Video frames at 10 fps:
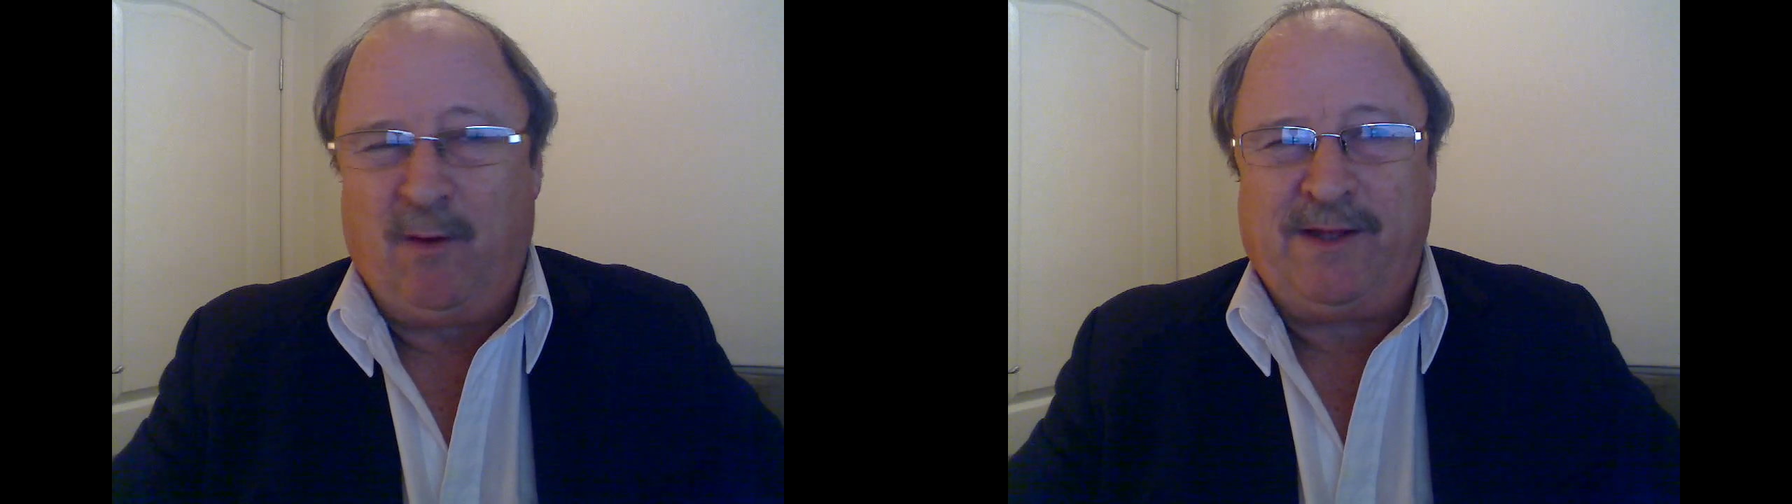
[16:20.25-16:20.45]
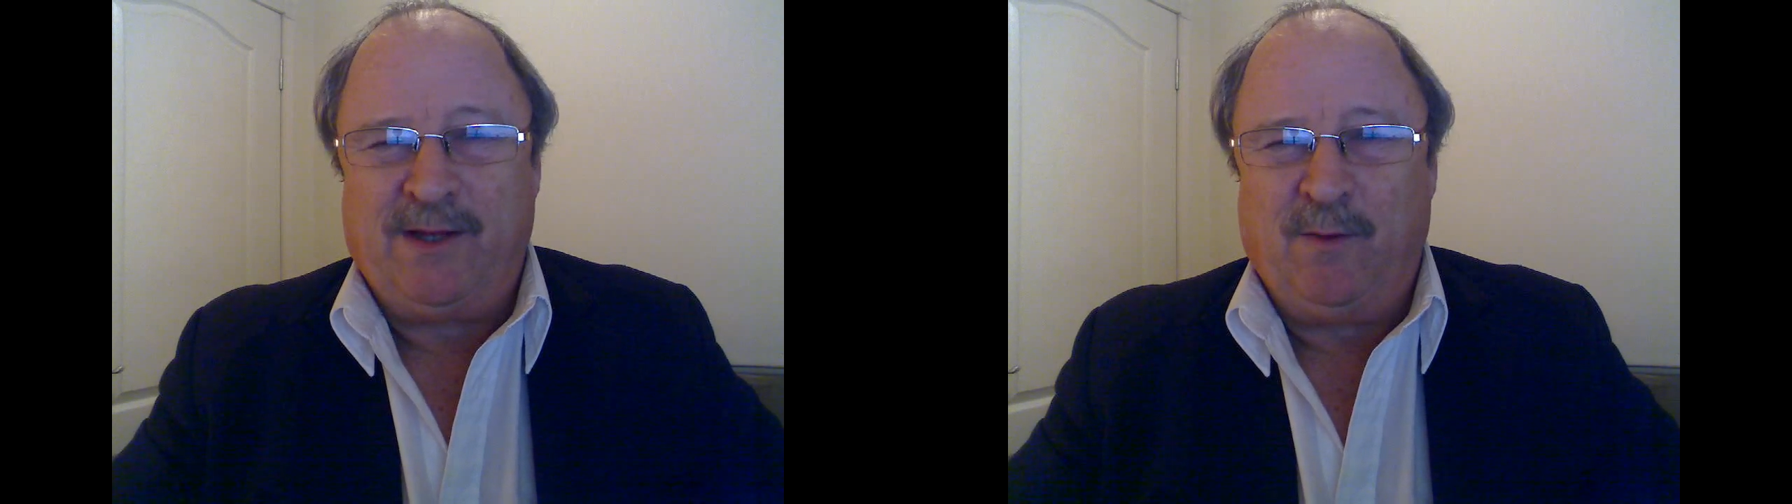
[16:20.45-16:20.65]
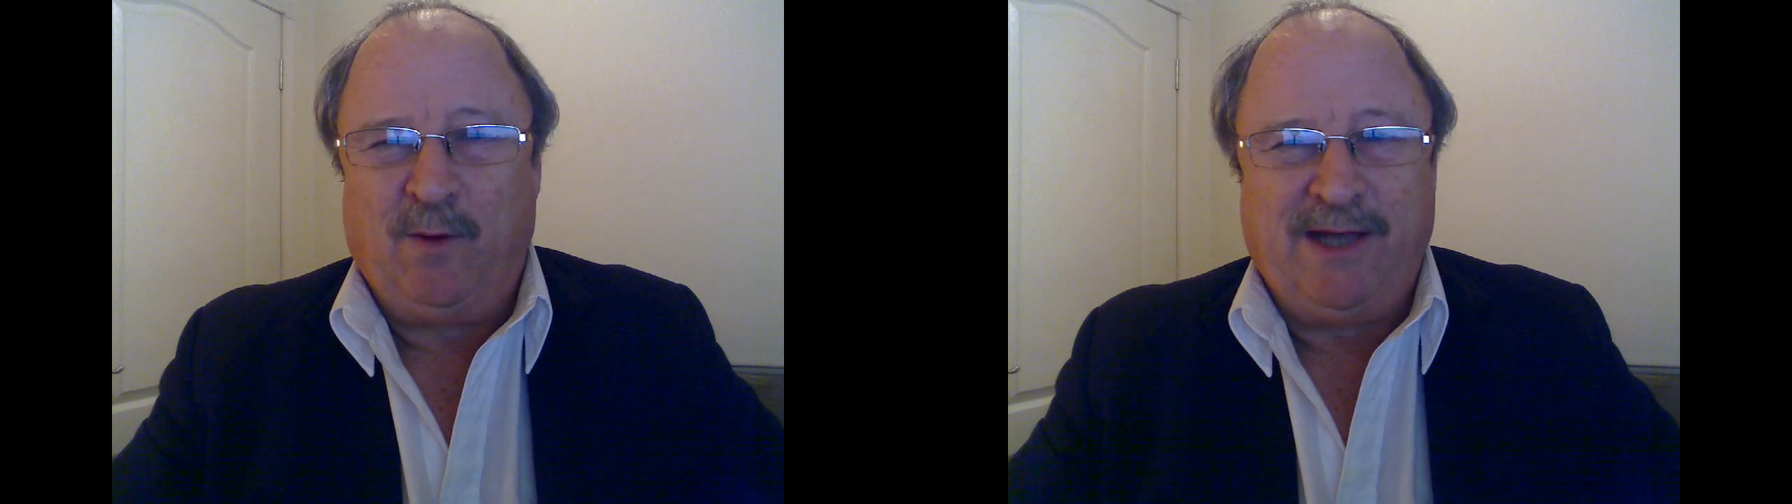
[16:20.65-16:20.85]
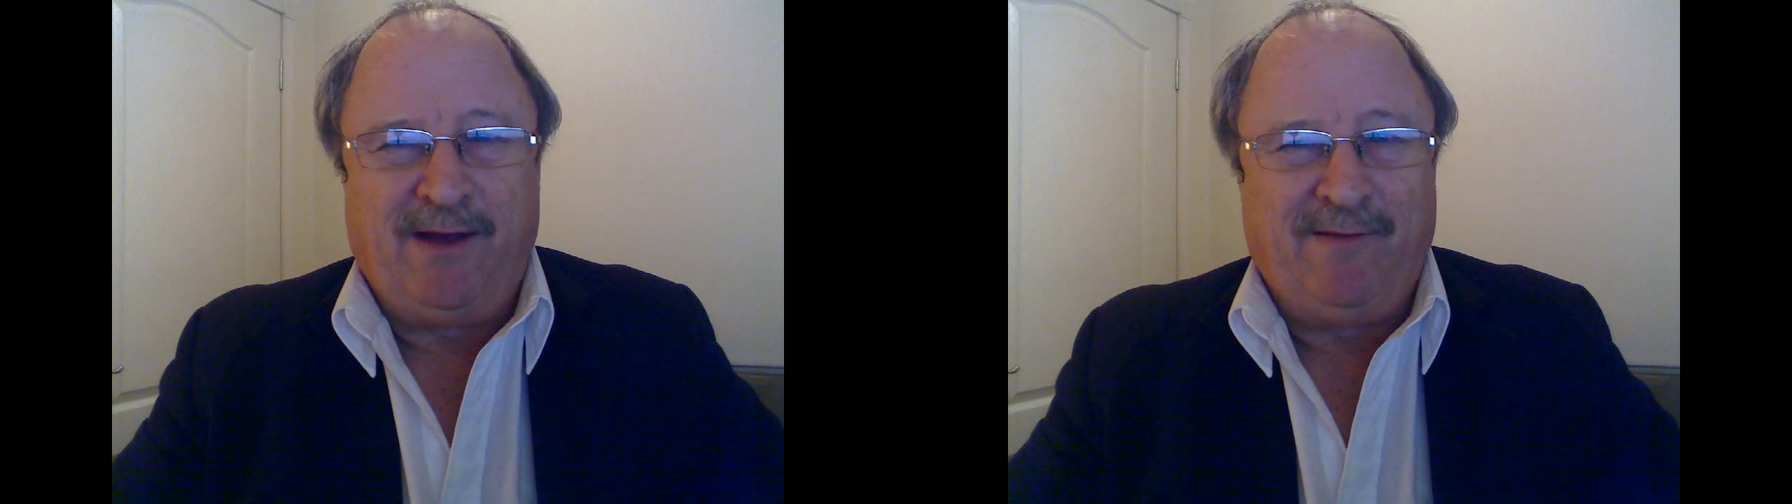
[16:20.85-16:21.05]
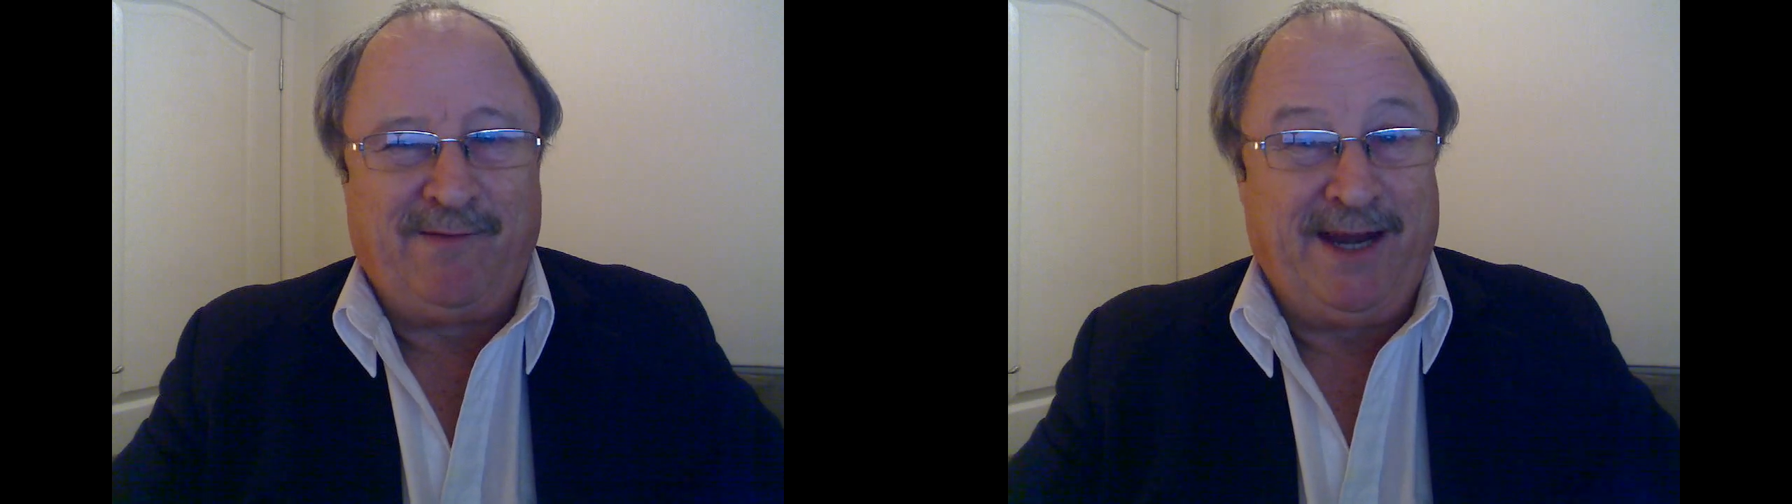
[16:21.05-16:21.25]
with to watch
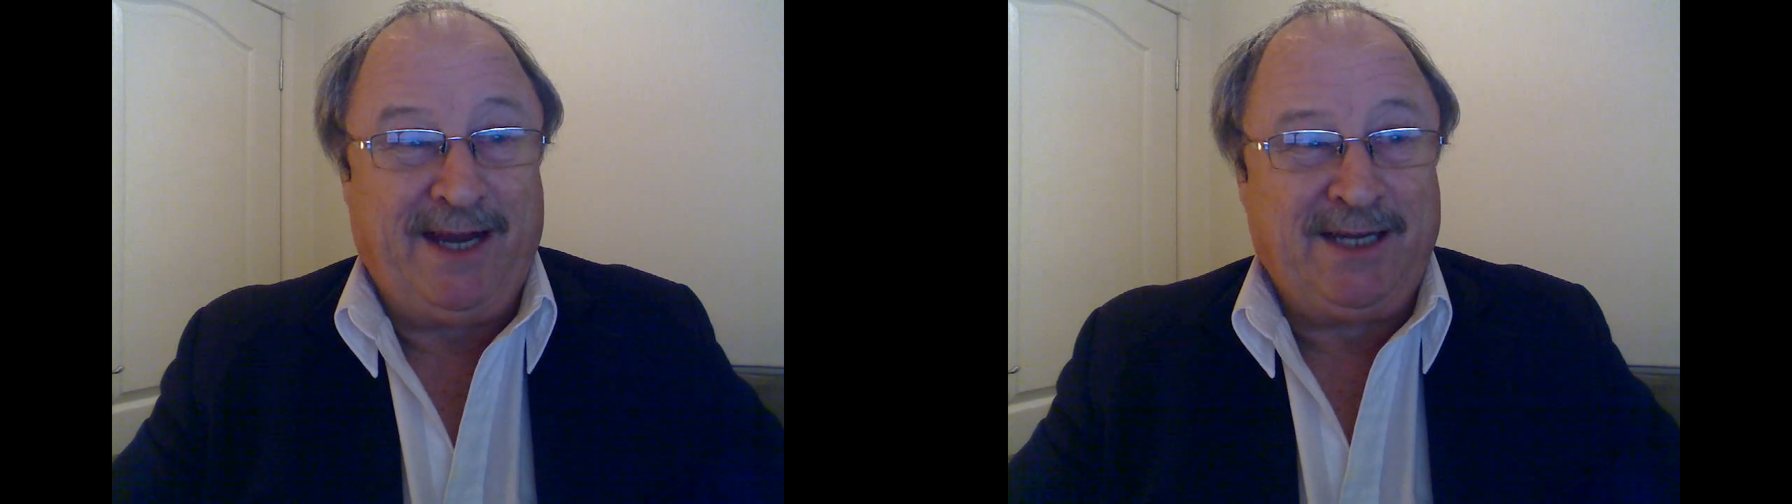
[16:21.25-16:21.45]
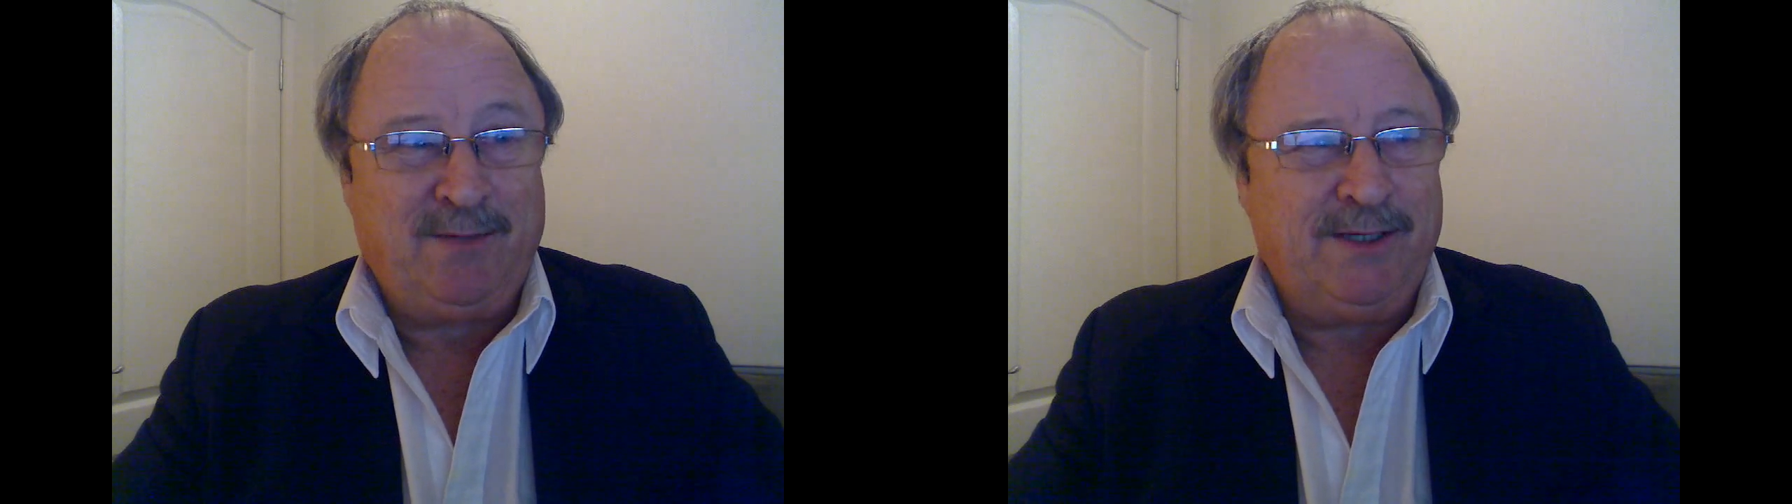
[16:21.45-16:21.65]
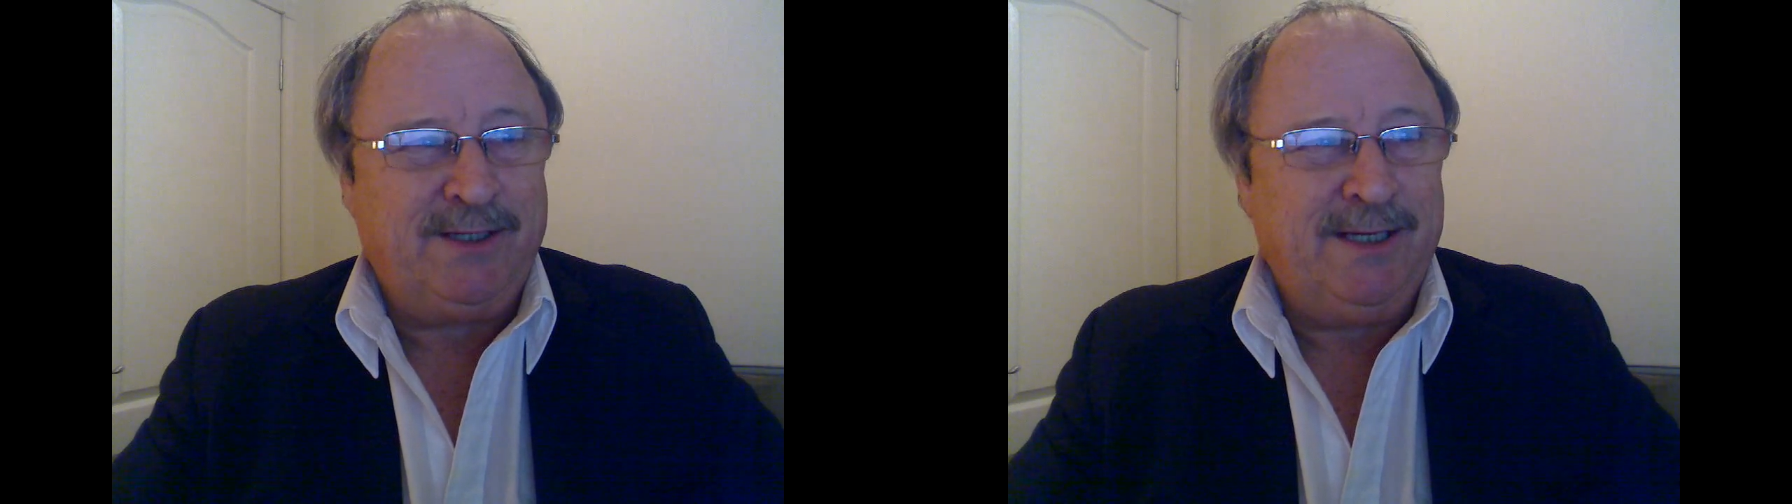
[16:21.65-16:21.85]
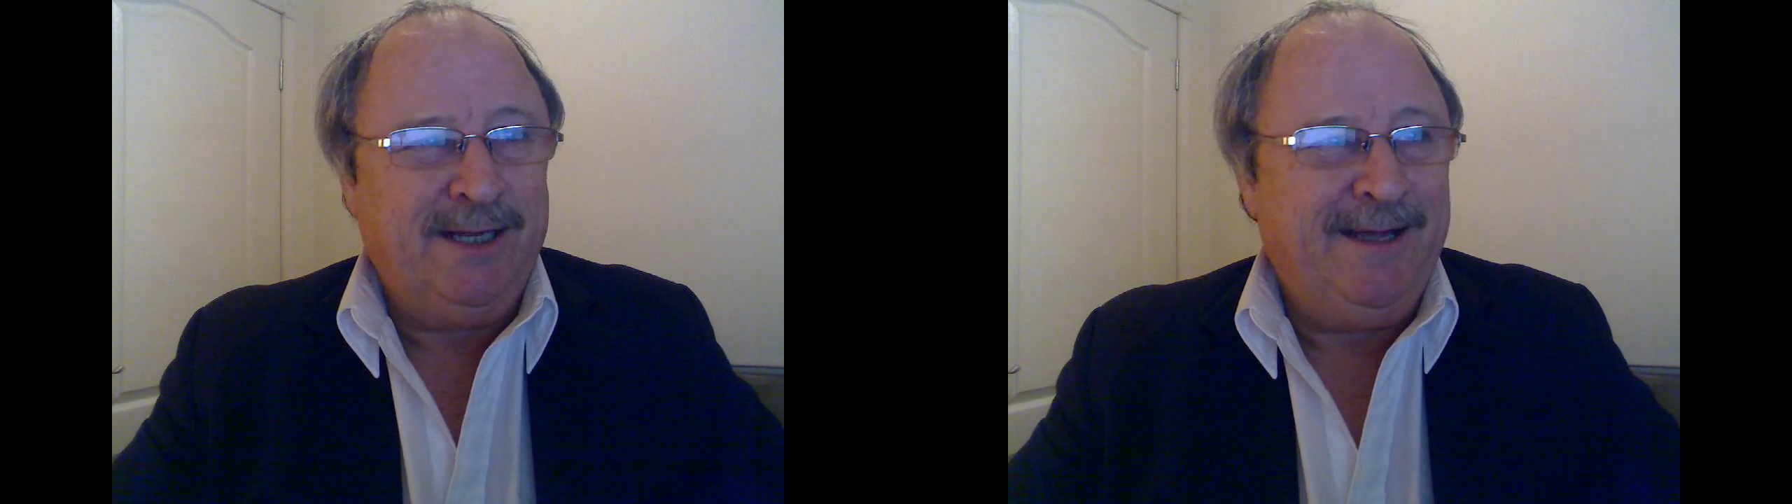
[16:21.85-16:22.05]
out for the next ones,